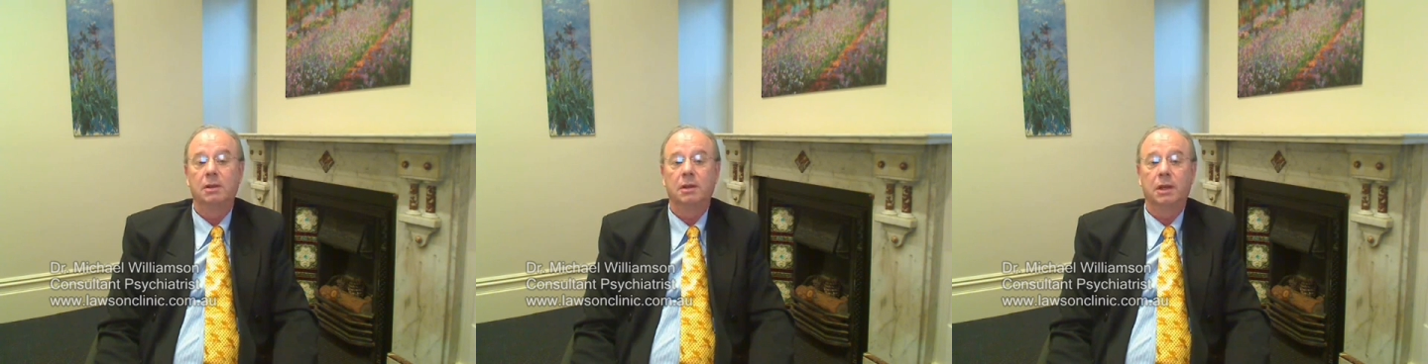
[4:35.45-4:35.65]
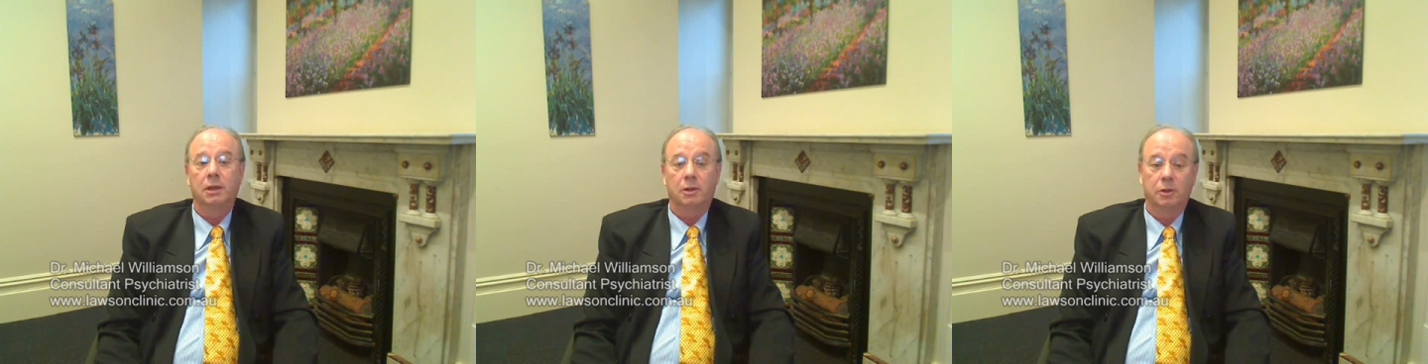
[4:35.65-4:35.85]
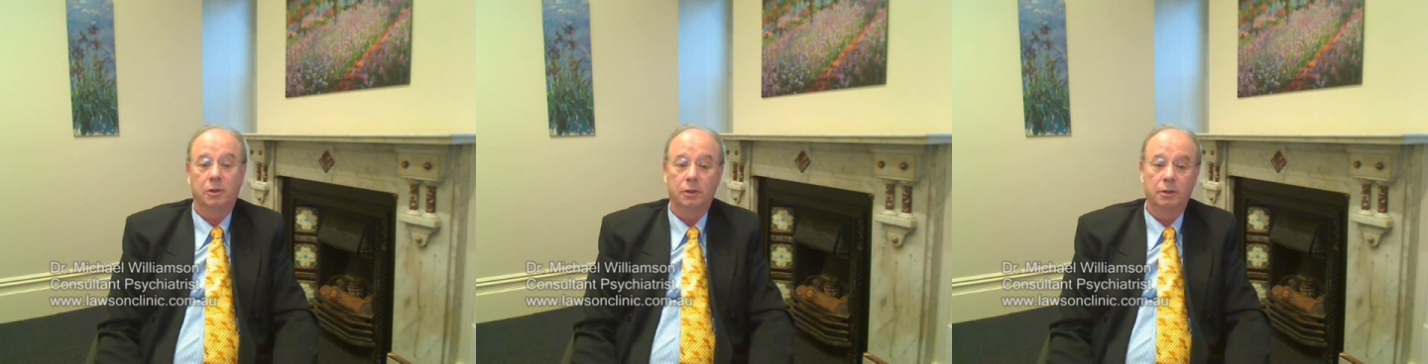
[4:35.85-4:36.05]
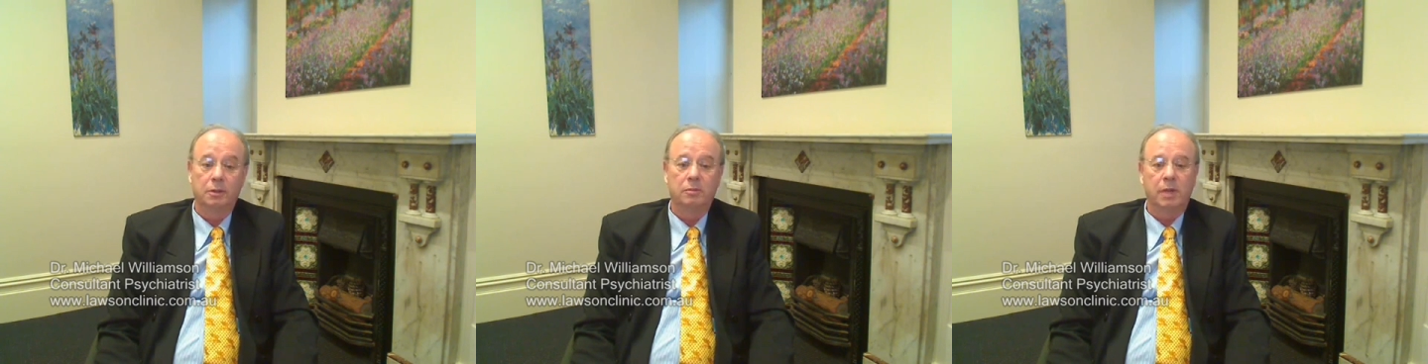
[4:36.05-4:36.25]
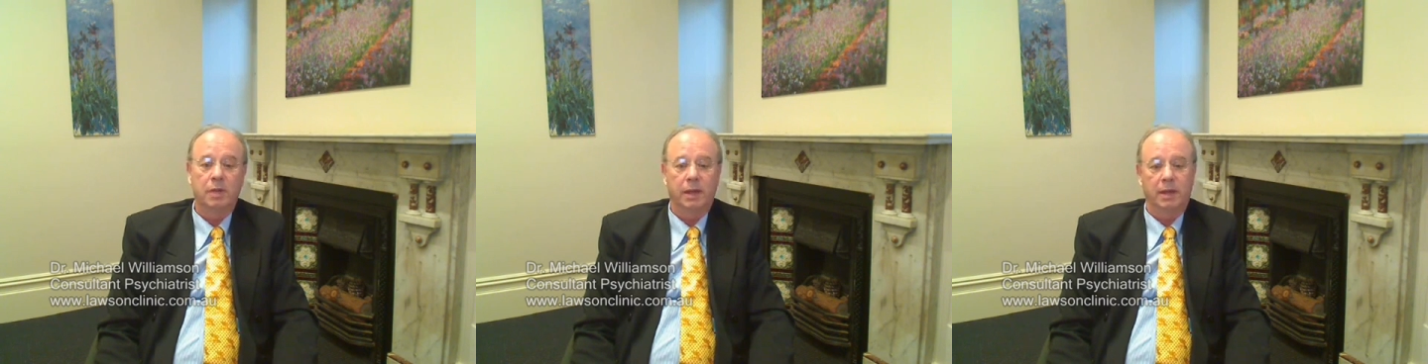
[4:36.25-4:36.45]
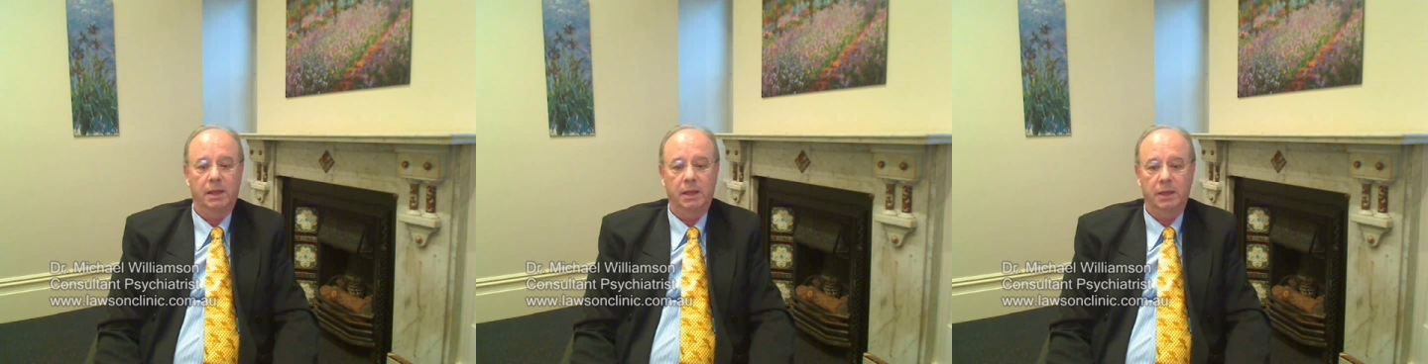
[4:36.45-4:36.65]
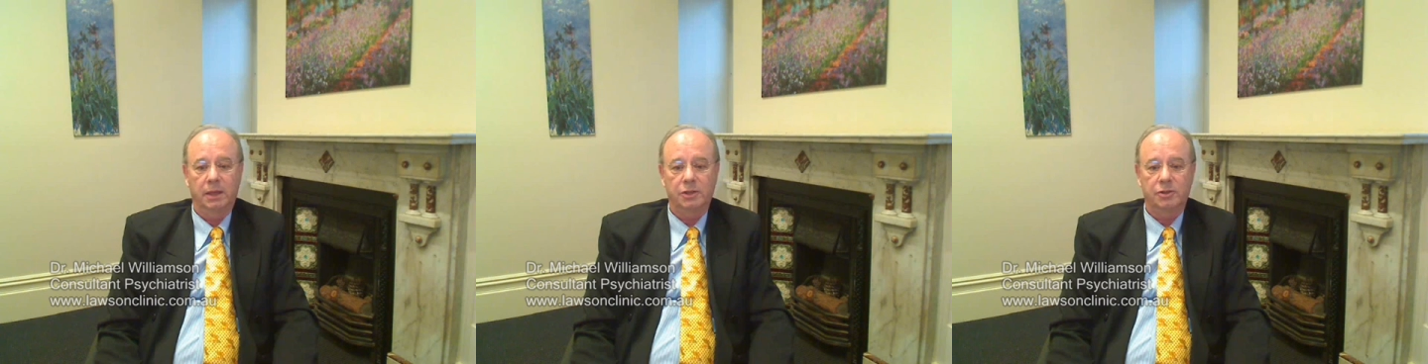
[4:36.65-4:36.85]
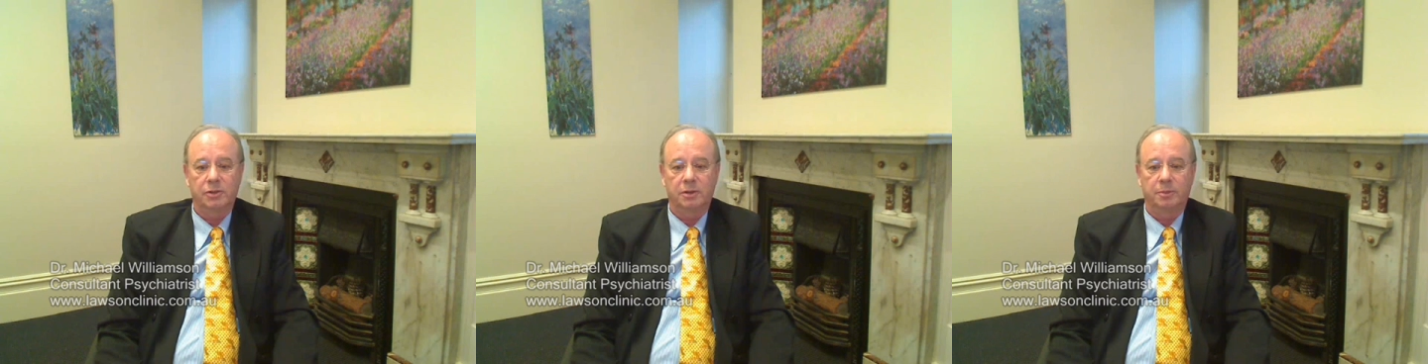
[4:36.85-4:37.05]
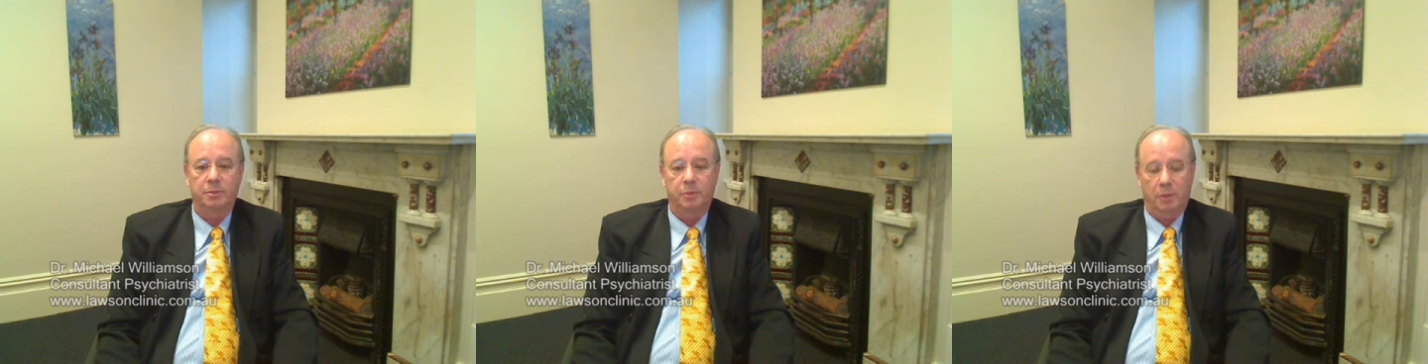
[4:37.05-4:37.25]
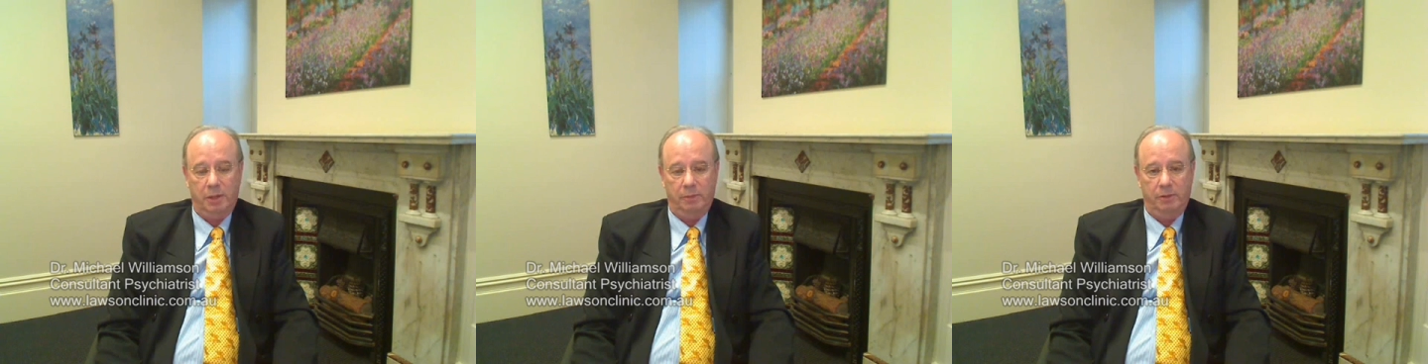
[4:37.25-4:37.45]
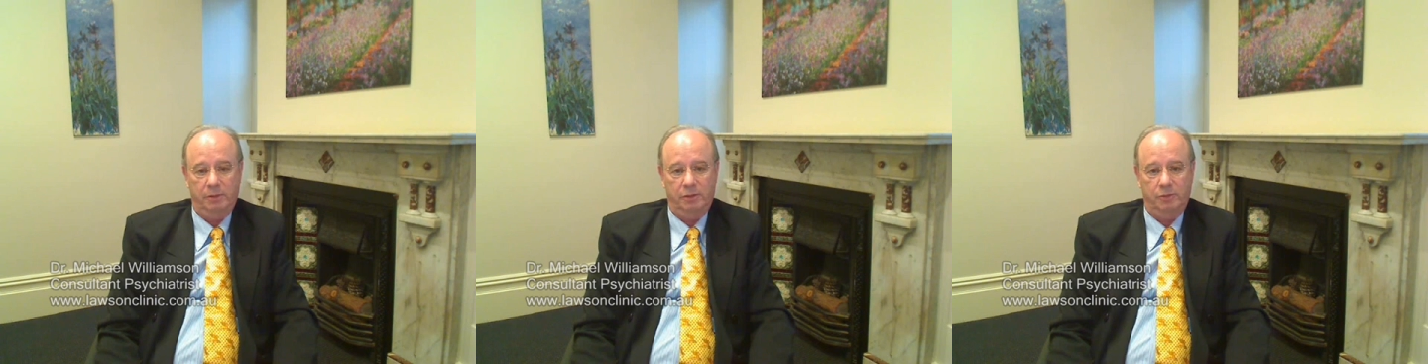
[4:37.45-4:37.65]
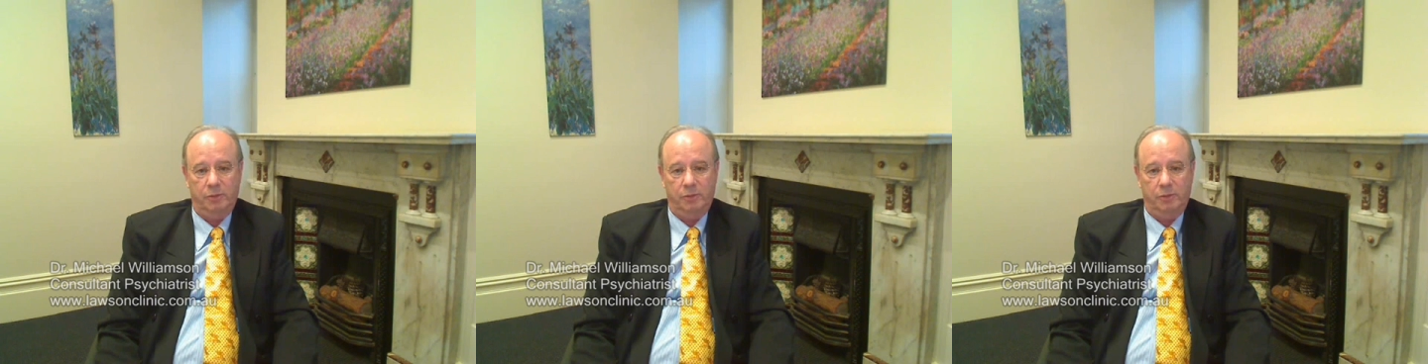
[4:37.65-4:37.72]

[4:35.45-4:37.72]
include making extra appointments